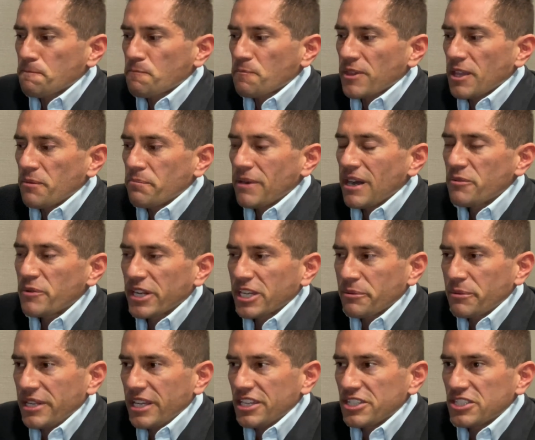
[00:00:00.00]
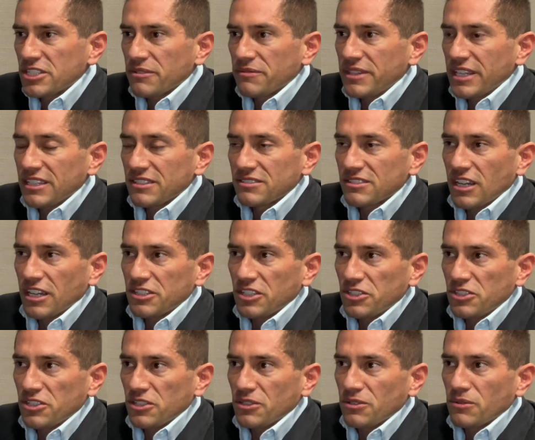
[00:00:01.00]
My recommendation of things not to
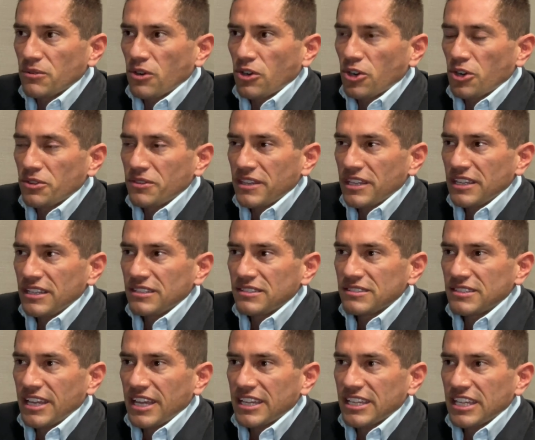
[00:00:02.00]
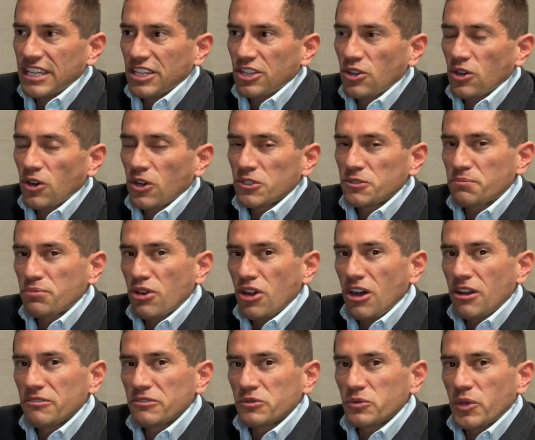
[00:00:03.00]
do are things that can cause
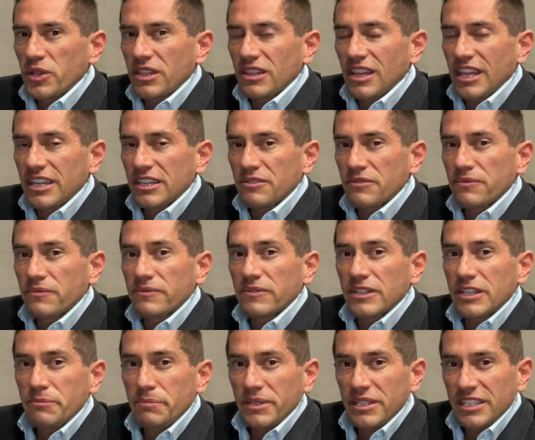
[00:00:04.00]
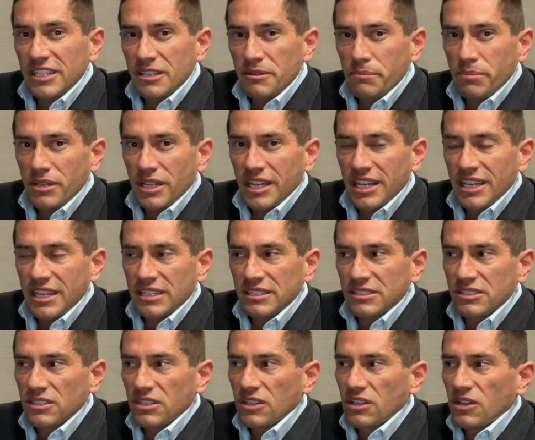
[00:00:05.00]
problems with, like flipping the implant
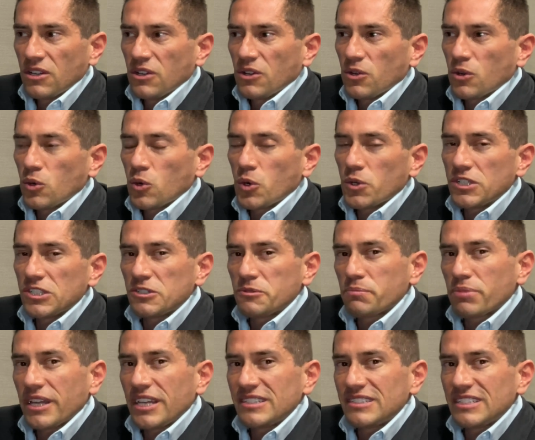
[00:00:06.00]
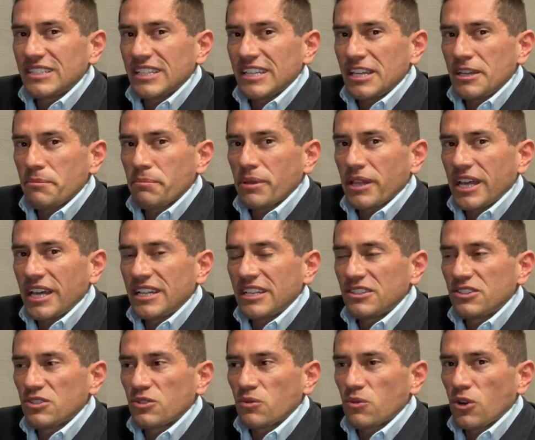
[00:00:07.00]
or displacing the implant
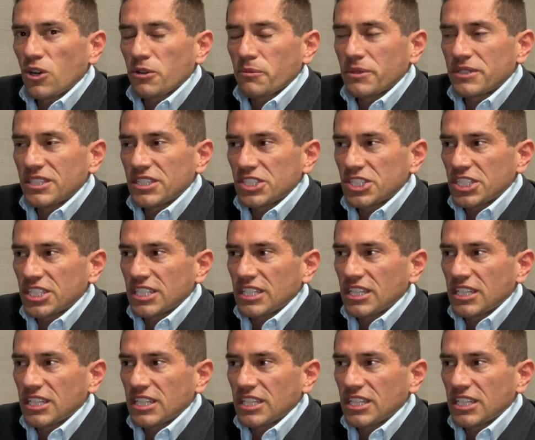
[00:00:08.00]
into the wrong position.